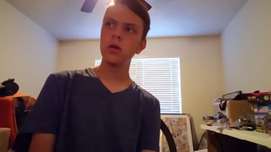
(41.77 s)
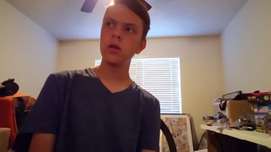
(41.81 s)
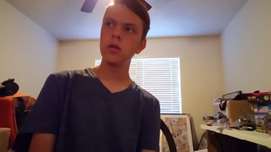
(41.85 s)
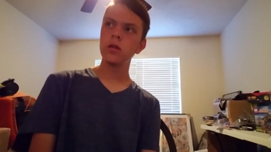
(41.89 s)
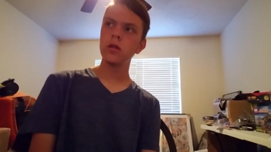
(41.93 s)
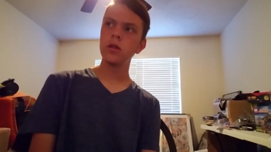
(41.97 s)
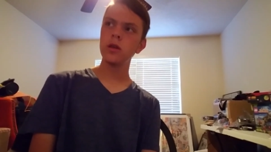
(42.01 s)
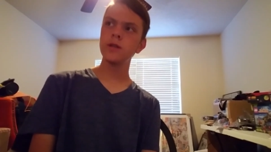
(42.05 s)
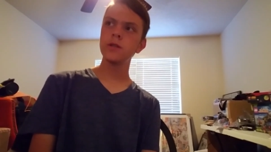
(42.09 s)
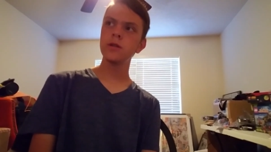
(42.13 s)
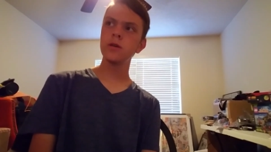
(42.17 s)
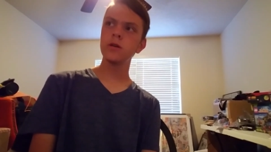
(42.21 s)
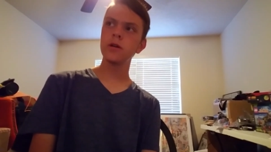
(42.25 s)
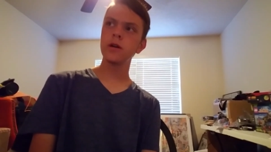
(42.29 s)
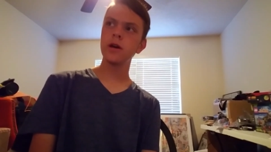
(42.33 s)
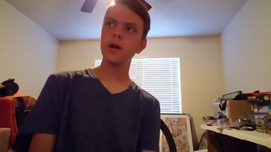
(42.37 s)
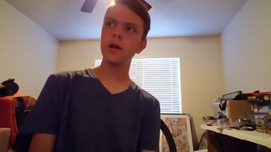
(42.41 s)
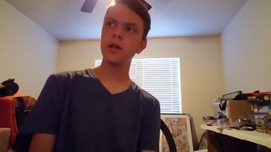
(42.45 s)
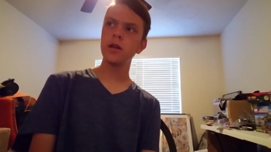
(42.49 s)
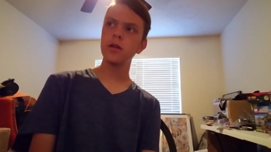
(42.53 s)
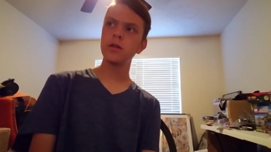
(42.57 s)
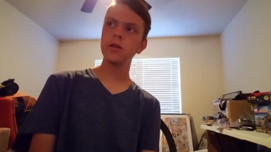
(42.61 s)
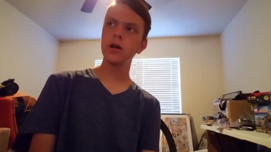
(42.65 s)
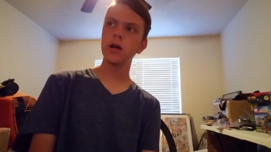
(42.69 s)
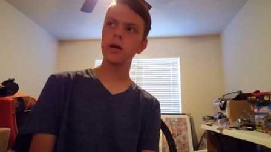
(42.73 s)
this song
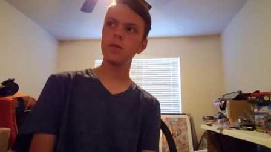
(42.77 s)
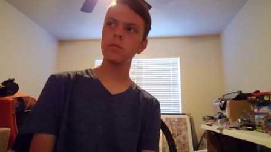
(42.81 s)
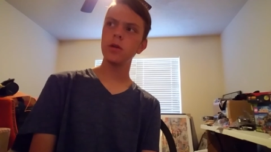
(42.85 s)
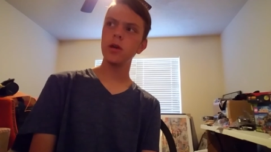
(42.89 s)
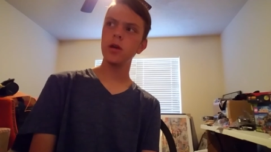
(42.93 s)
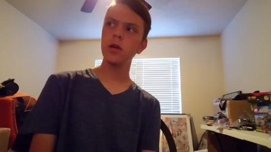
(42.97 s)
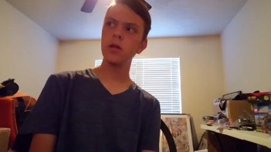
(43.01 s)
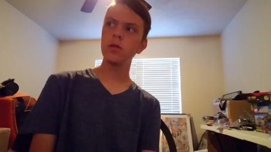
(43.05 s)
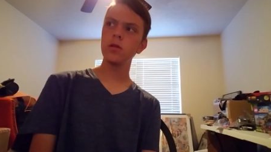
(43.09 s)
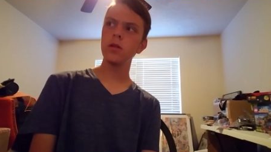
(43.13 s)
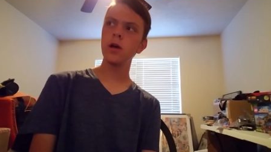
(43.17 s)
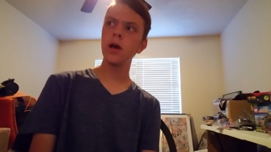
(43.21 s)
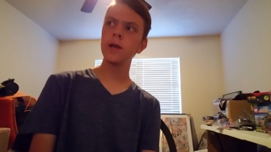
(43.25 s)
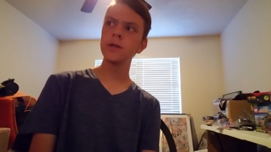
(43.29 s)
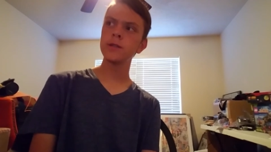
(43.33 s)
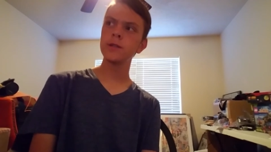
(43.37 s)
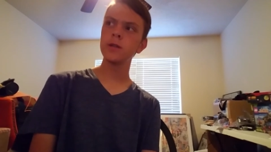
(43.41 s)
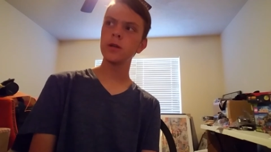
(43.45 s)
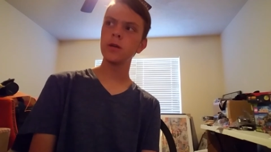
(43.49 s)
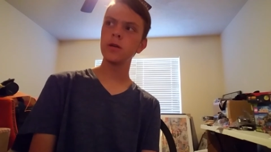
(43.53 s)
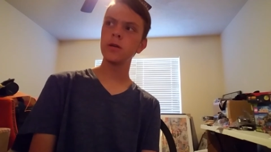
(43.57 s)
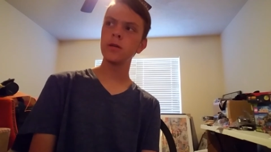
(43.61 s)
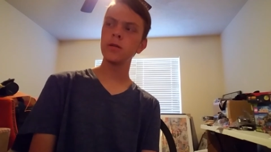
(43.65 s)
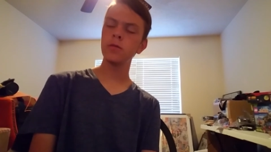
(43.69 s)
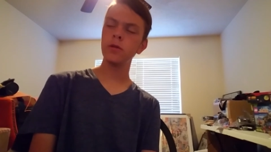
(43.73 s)
kind of taught me a
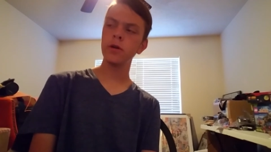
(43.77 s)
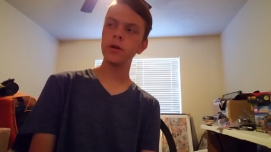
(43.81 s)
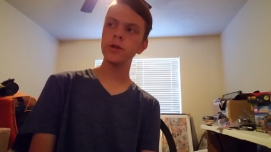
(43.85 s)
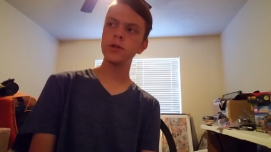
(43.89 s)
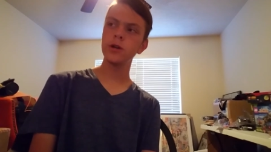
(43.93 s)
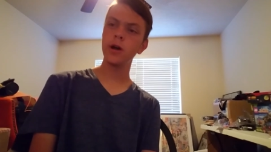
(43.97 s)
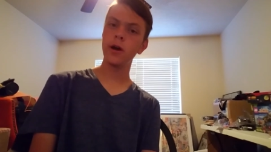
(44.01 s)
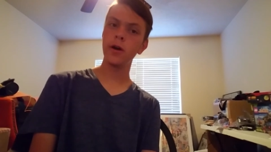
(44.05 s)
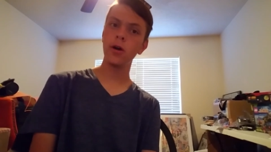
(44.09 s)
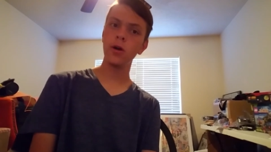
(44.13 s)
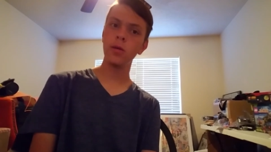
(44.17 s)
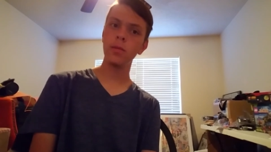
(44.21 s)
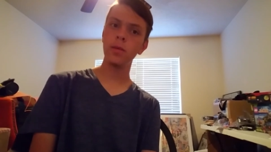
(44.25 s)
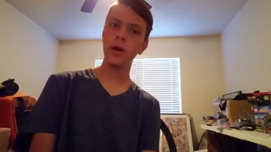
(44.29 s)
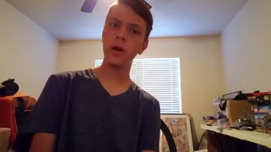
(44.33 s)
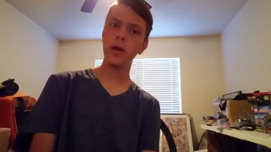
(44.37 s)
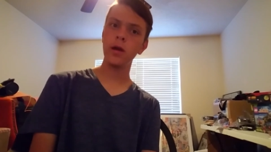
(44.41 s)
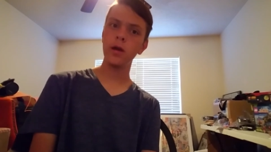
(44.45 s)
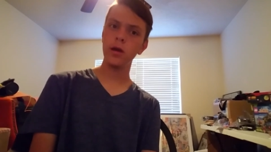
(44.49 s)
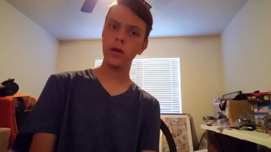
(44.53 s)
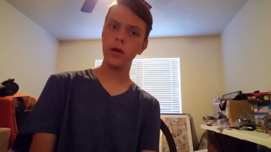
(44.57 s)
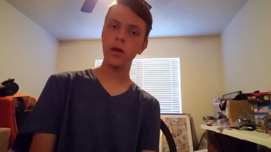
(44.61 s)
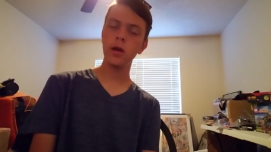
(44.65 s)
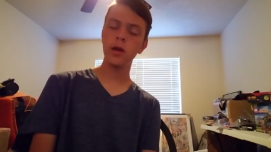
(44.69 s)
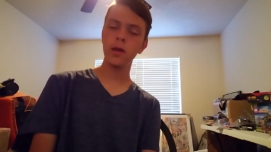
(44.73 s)
lesson, which I hope I,
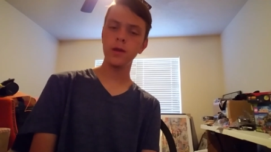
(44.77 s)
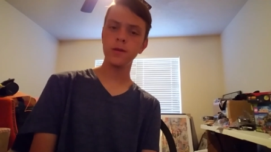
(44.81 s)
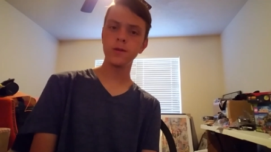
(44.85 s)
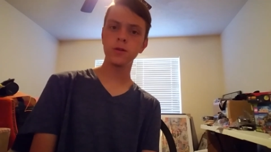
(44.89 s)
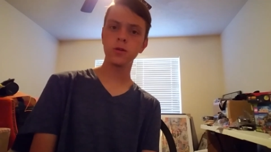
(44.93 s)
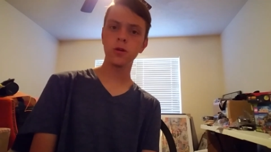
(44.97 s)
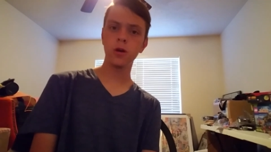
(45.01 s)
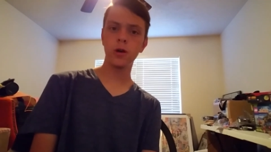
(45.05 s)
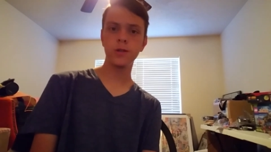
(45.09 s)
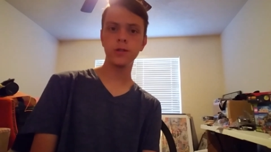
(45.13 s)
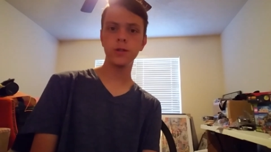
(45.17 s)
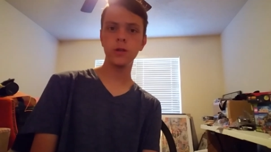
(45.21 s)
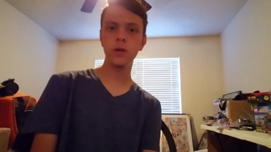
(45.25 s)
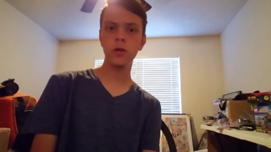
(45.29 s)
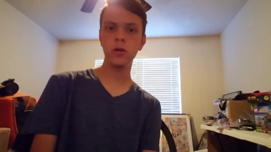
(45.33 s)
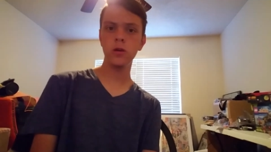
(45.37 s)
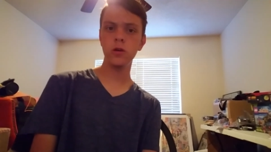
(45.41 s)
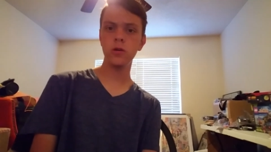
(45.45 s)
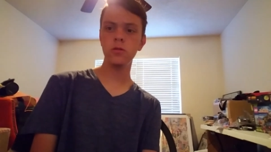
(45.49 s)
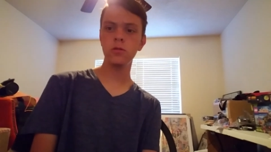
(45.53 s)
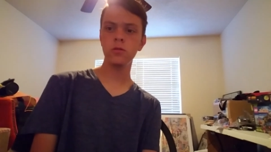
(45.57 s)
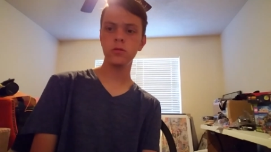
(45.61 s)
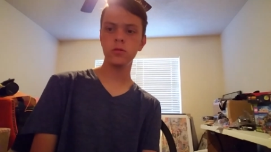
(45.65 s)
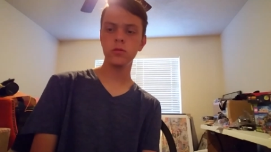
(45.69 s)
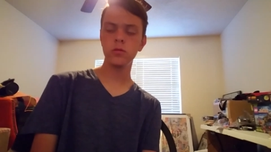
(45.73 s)
it gets across to
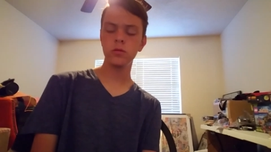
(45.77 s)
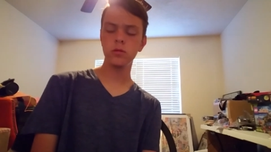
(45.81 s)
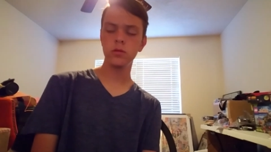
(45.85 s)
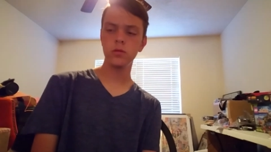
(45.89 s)
you.